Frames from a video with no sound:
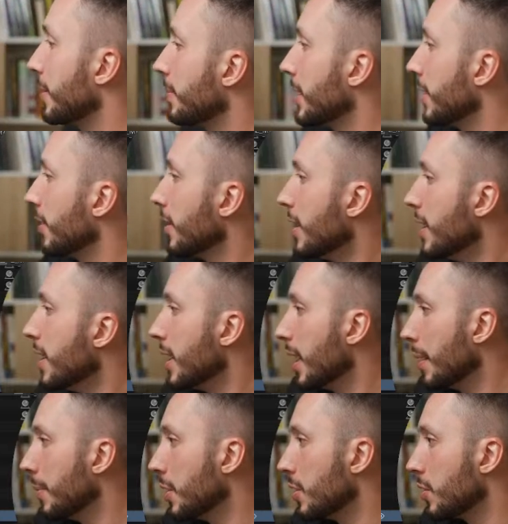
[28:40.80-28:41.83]
here,
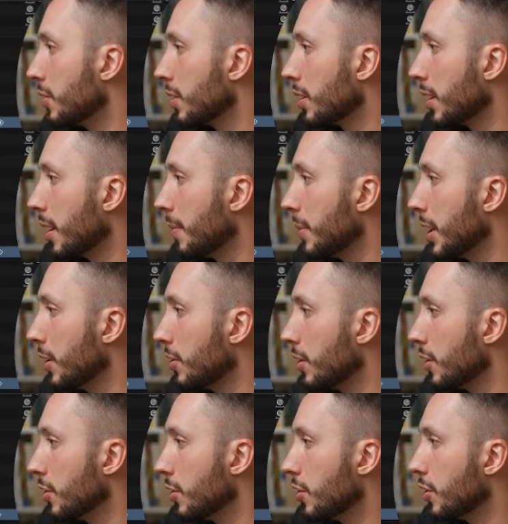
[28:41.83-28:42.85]
and I'm gonna come here to
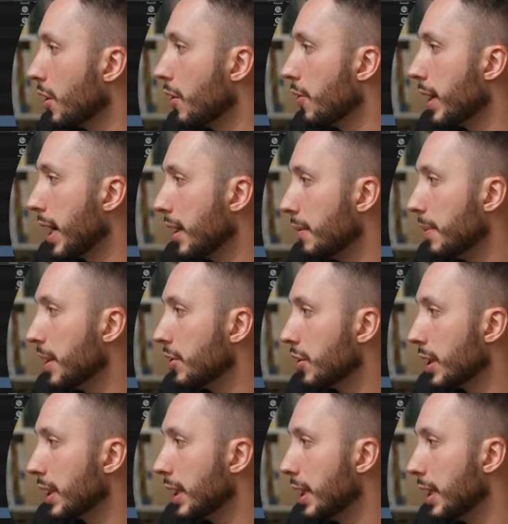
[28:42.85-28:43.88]
the show
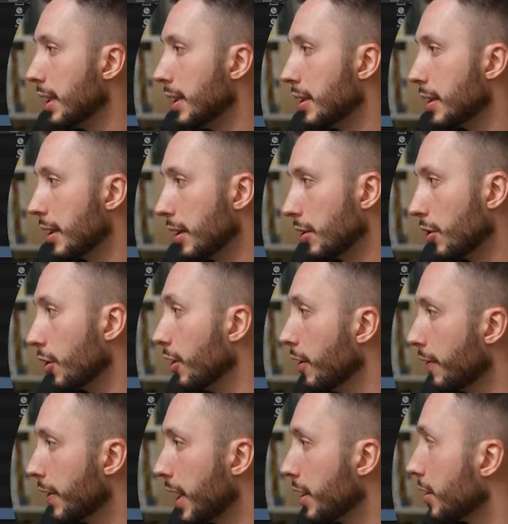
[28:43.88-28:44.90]
animation keys and
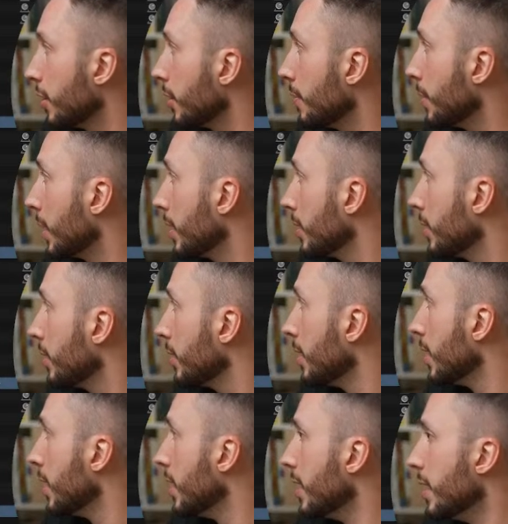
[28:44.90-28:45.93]
curve editor button,
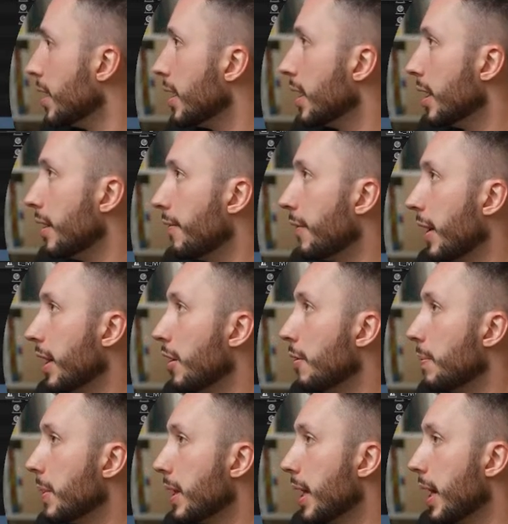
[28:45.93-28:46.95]
and if I
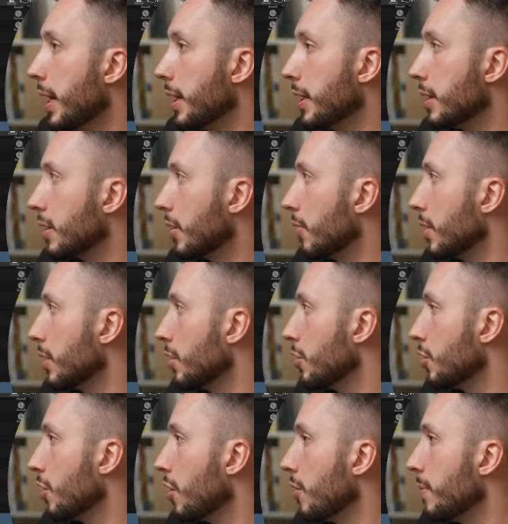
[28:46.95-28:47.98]
open that, it's going to
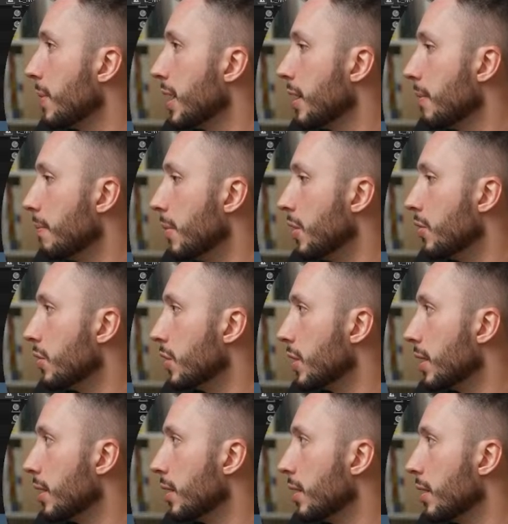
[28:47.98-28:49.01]
show me the
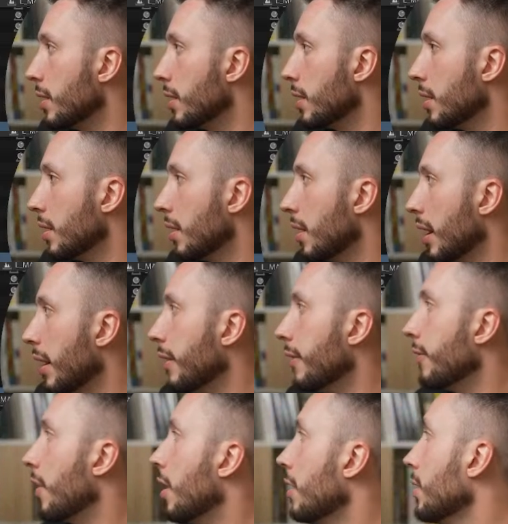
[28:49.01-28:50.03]
motion
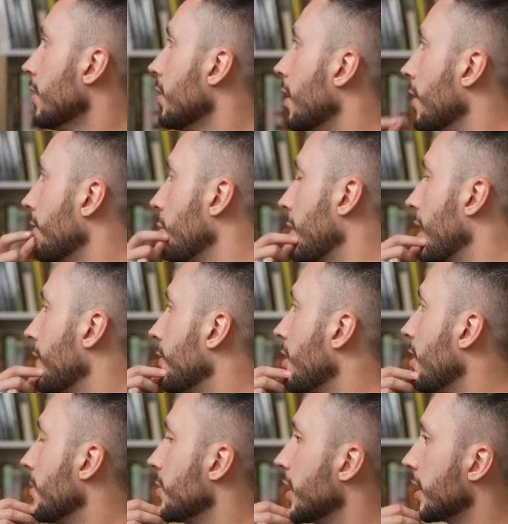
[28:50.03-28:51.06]
of all of whatever
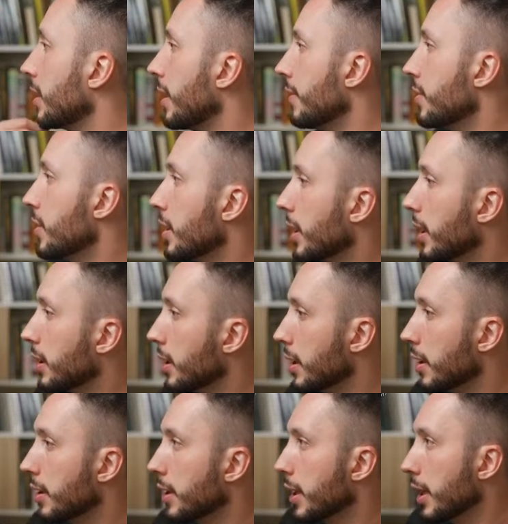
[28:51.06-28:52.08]
object I have
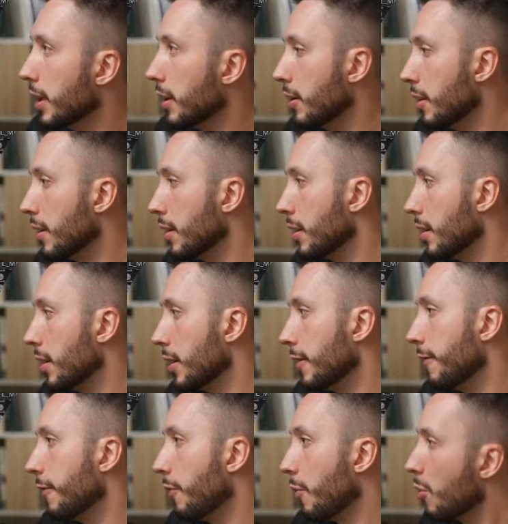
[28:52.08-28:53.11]
selected in the
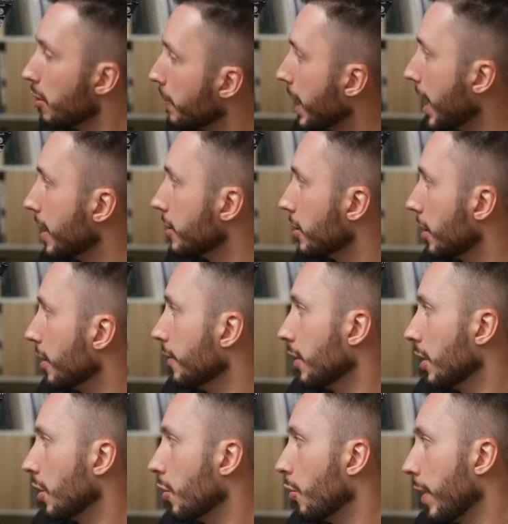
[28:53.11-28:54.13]
format of a
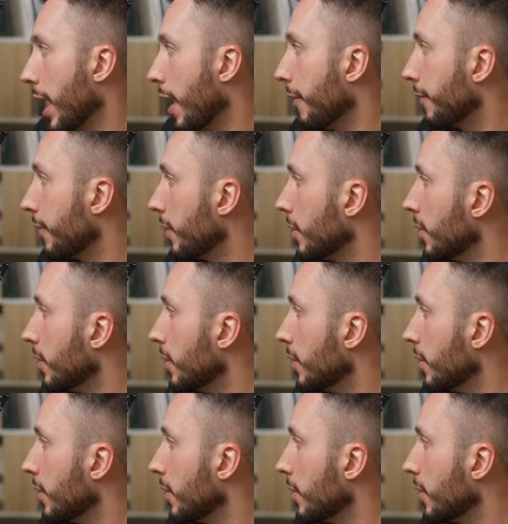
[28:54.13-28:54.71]
graph.